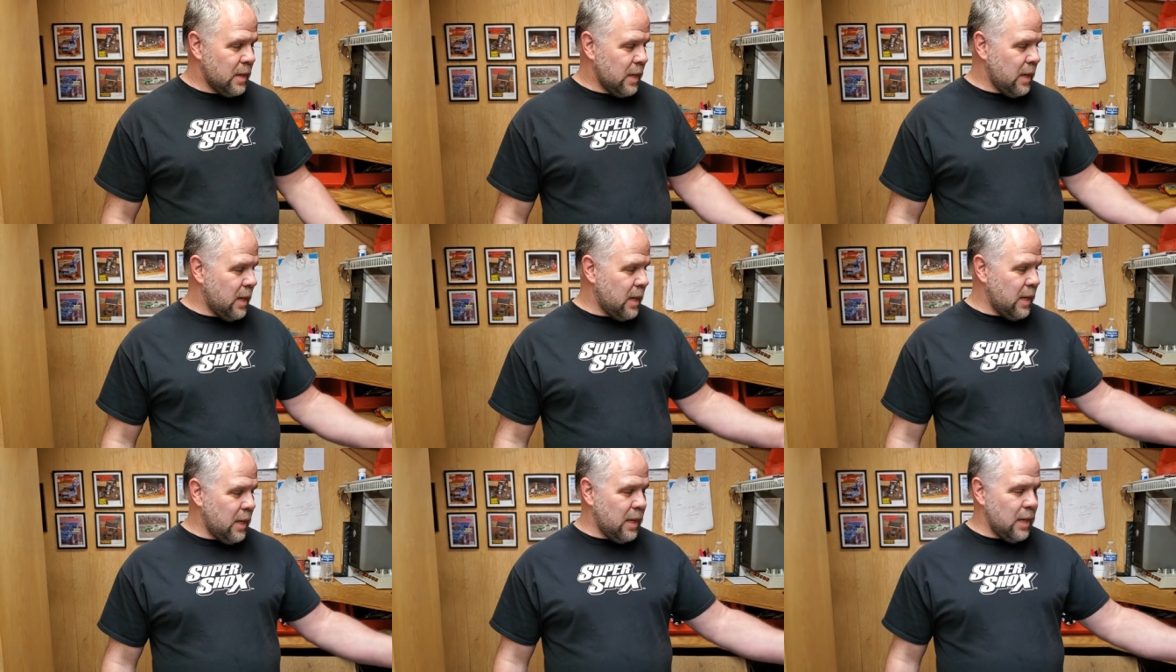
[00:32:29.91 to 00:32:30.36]

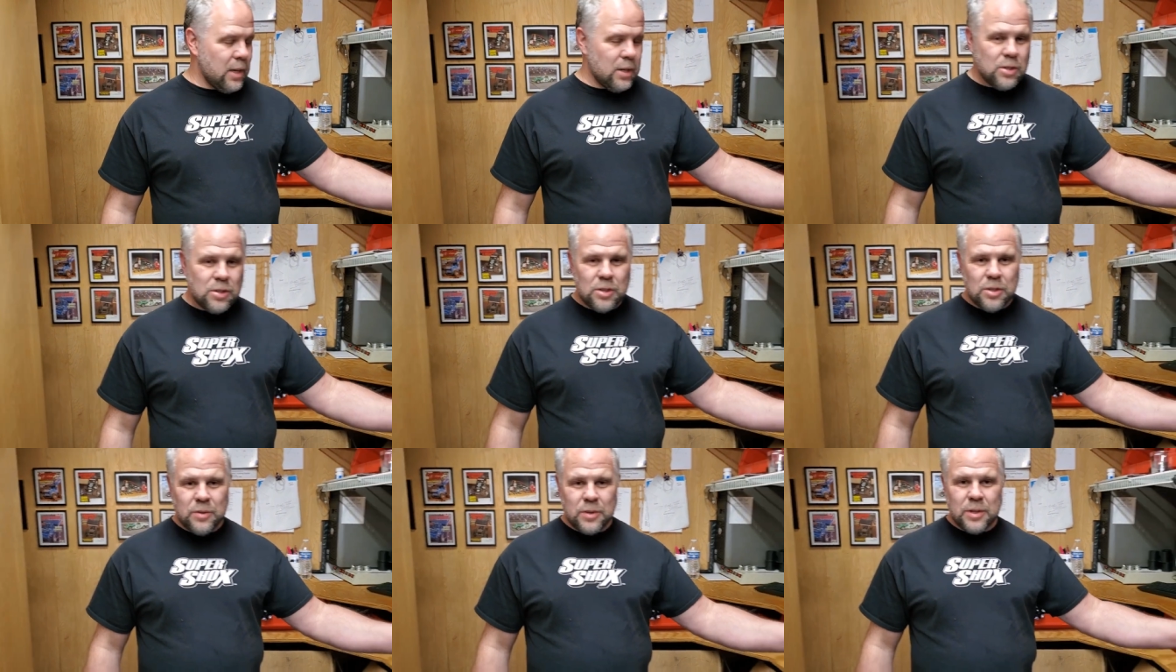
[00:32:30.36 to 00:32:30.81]
Any
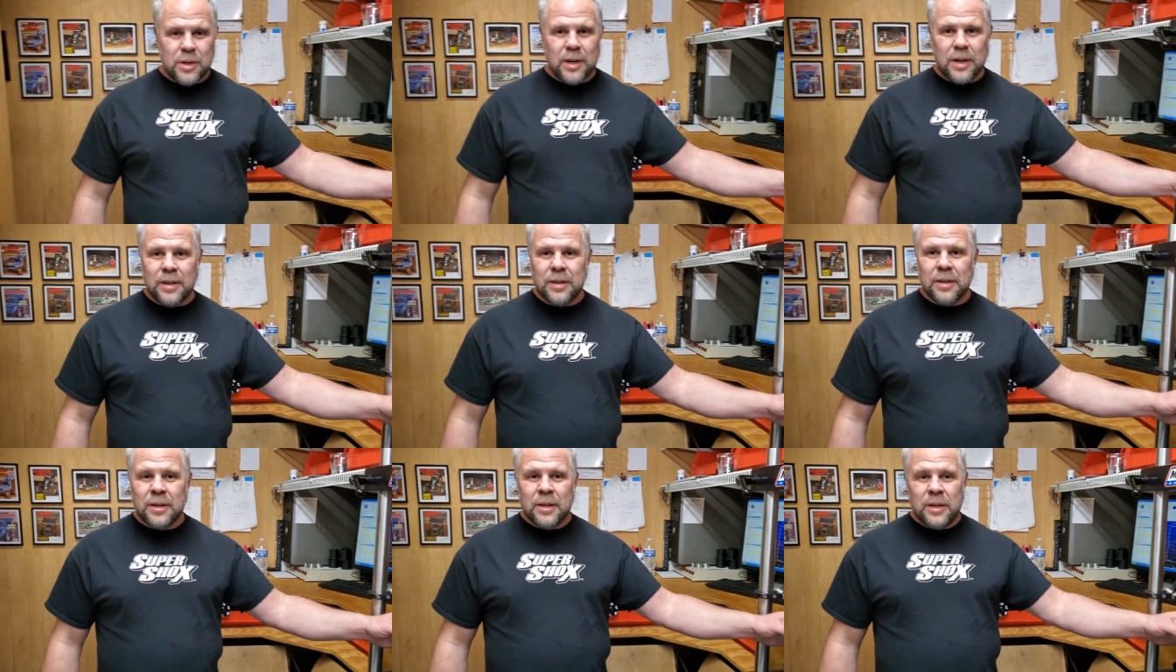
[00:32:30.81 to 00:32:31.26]
issue at
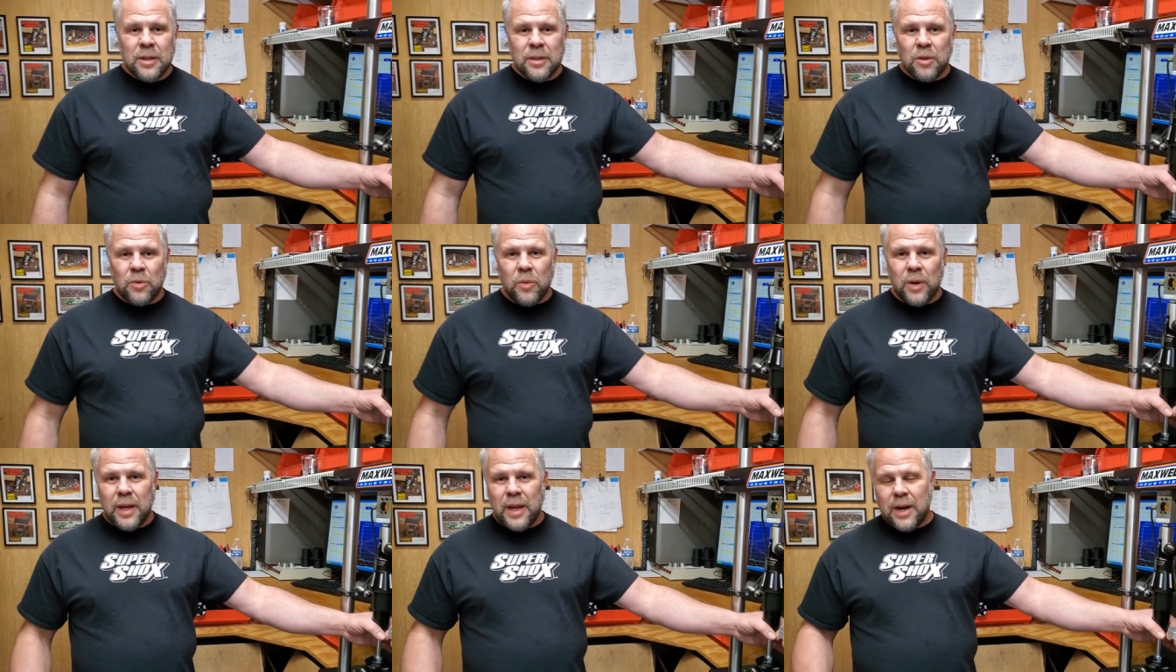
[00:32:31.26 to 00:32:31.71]
all.
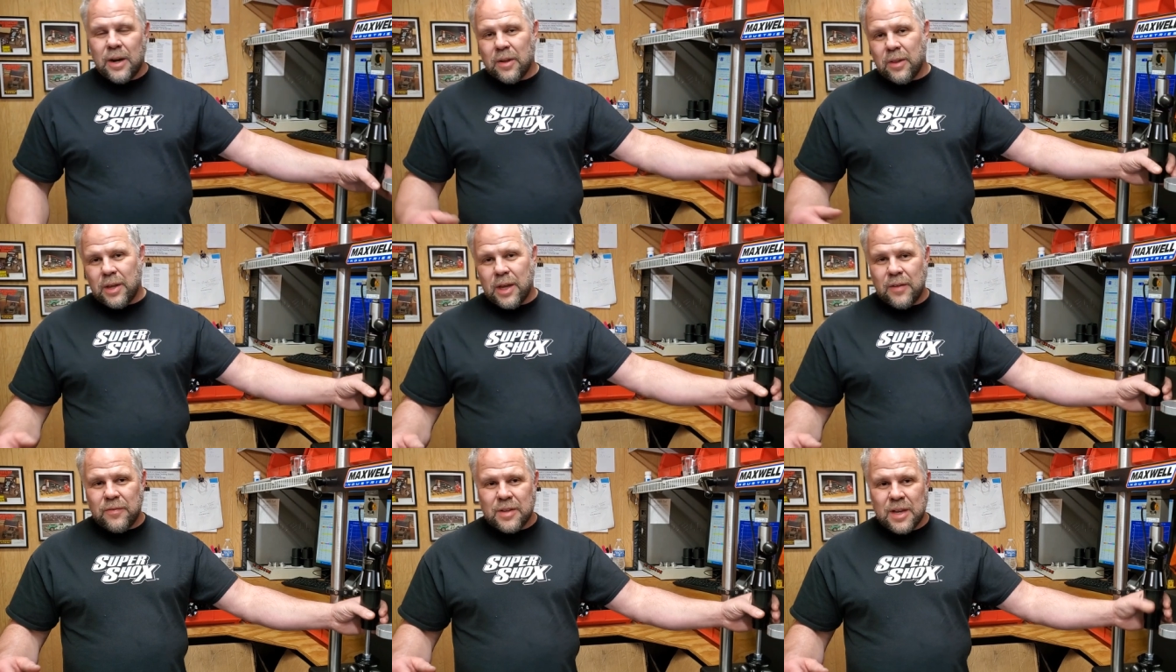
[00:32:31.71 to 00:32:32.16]
The way our
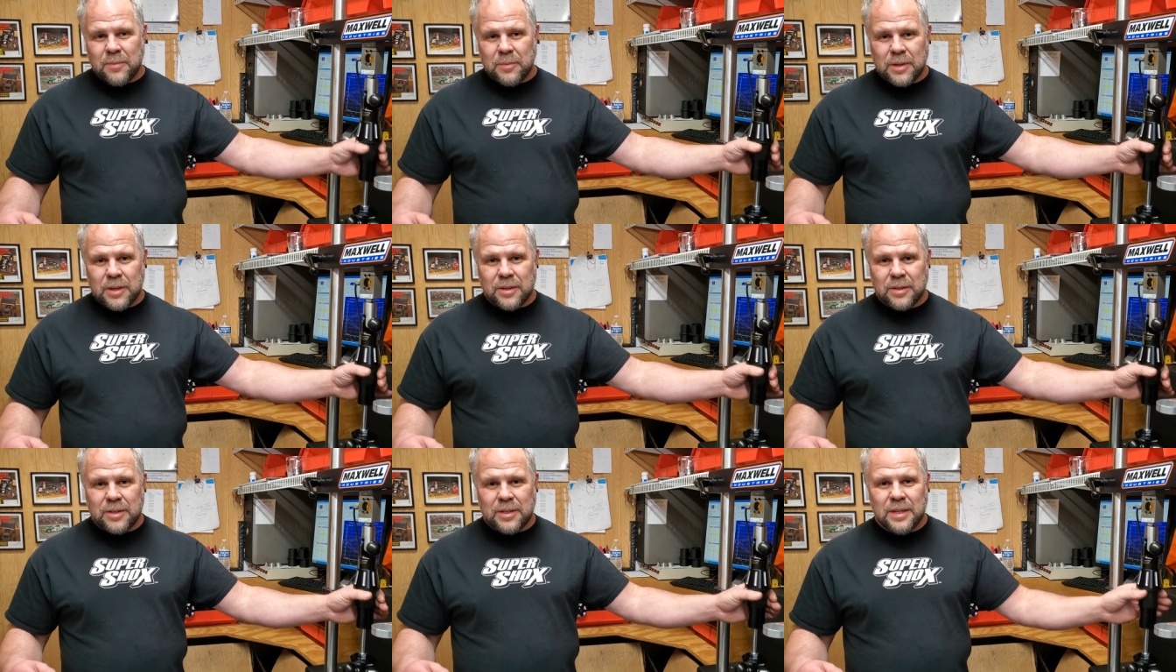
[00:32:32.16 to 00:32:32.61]
lifetime
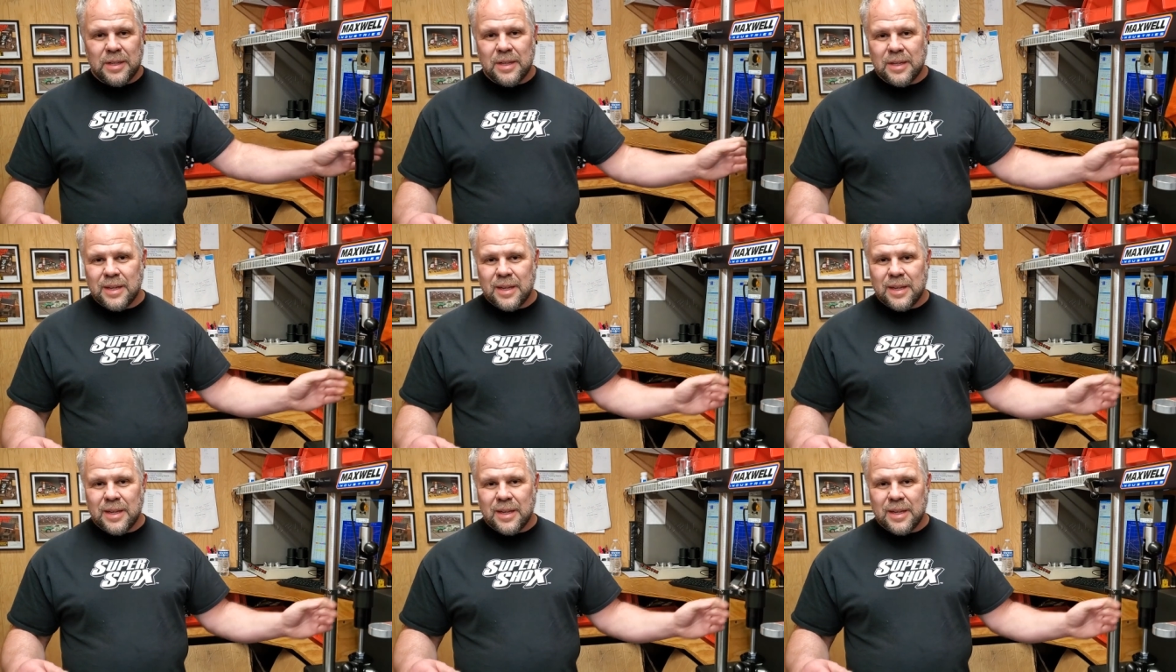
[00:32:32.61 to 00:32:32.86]
guarantee,